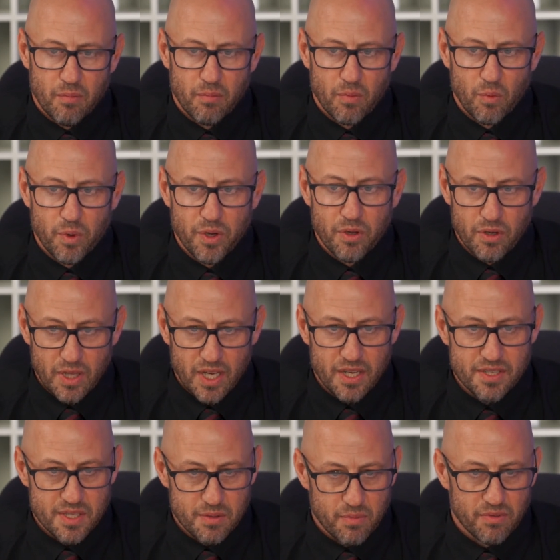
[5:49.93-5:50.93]
we
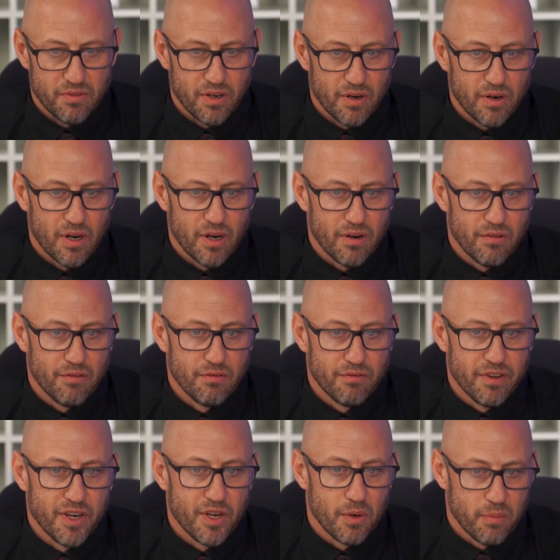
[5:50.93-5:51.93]
utilize some of our
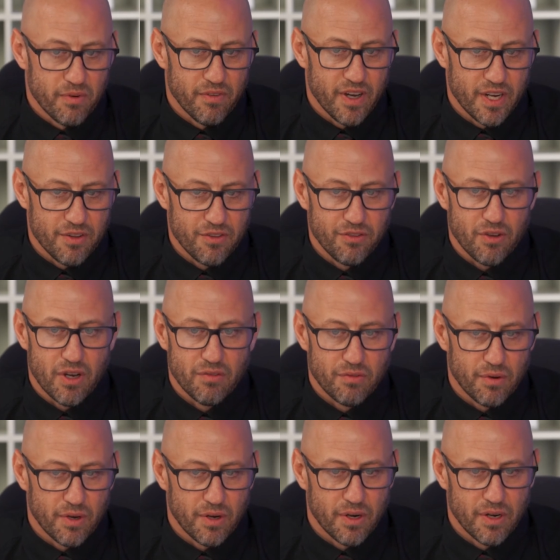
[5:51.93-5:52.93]
vendor-provided
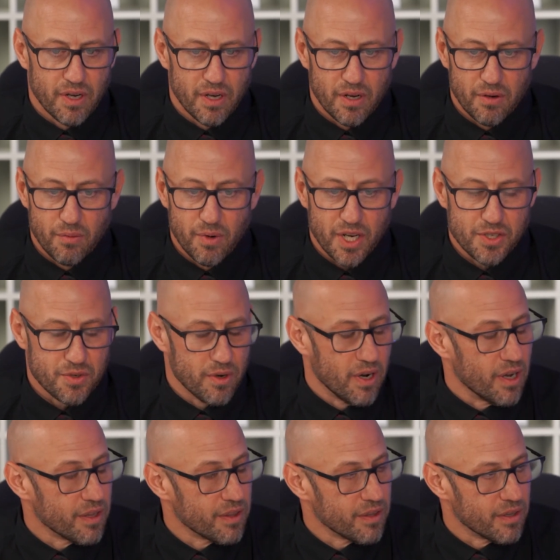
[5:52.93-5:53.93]
software,
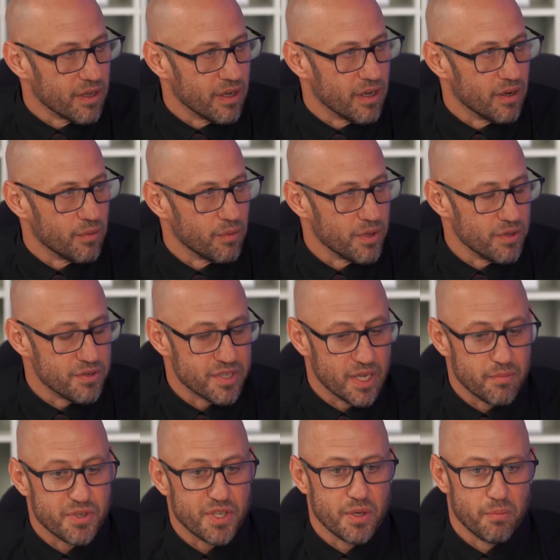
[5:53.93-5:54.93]
Rexroth. We use
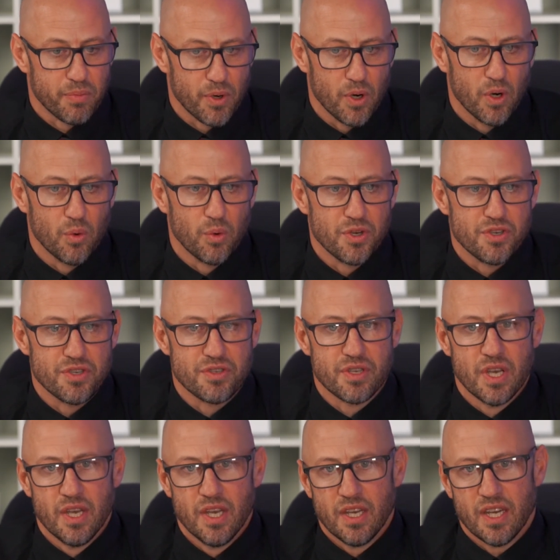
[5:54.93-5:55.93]
MT Pro, which is
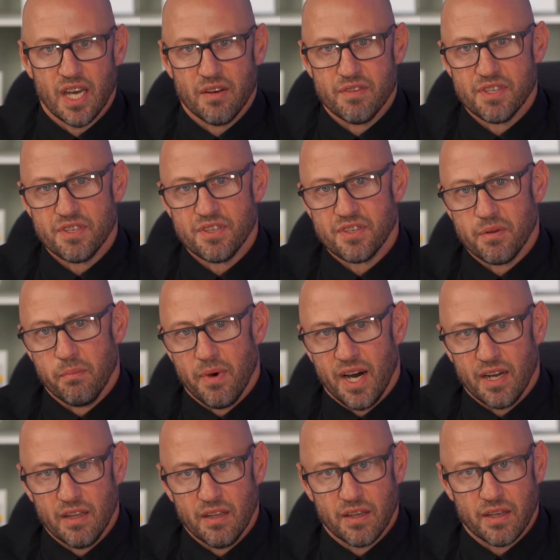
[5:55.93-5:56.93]
kind of a system
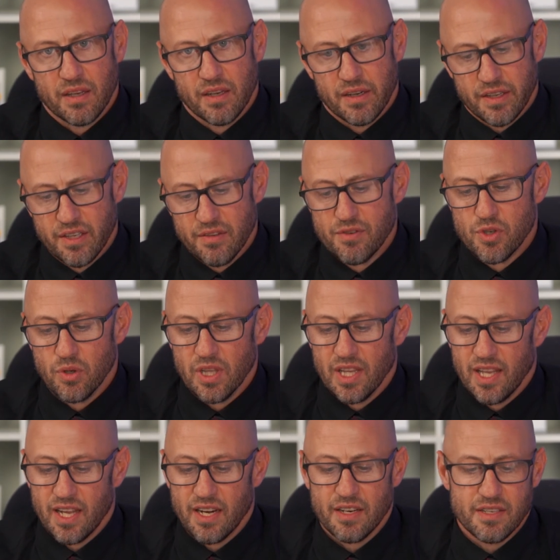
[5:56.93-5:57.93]
modeling. It gives you a
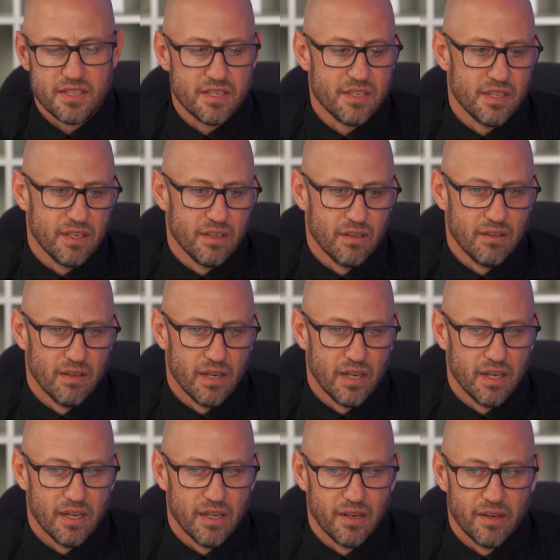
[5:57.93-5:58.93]
lot of detail
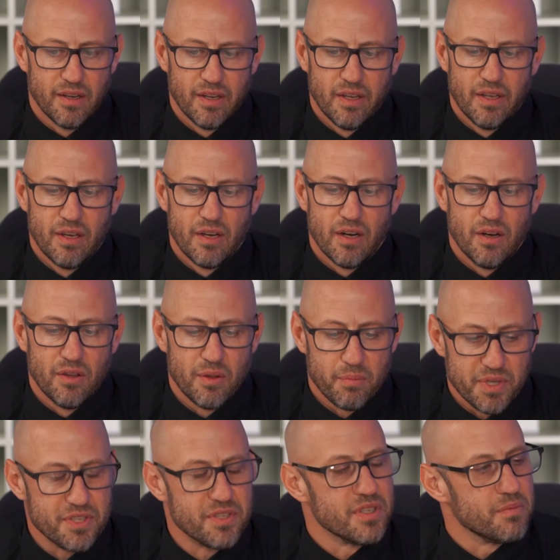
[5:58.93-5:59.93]
on all the
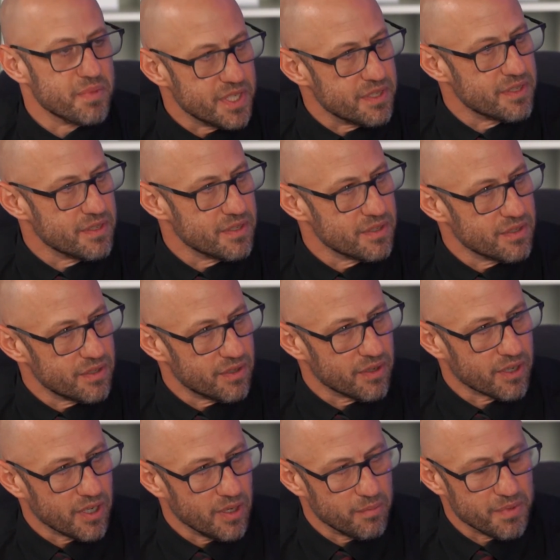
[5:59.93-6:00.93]
bits and pieces that are
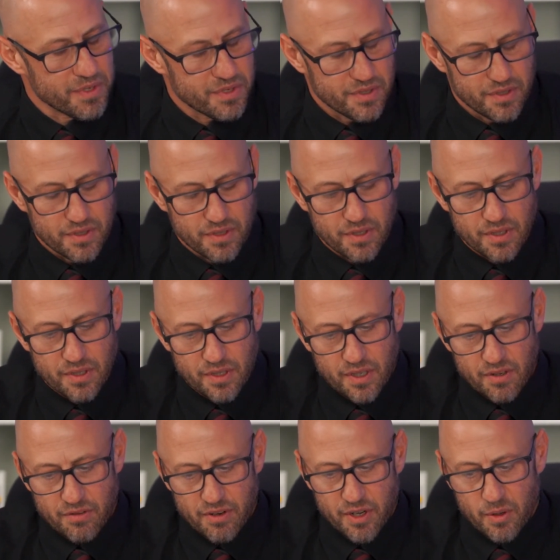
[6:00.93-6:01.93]
encompassed in the
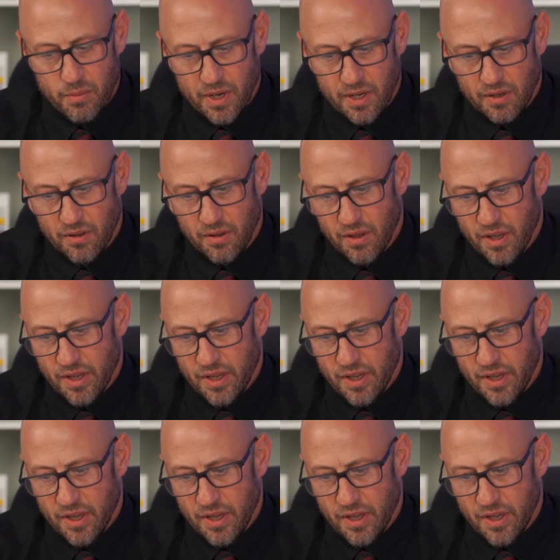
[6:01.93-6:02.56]
conveyor model.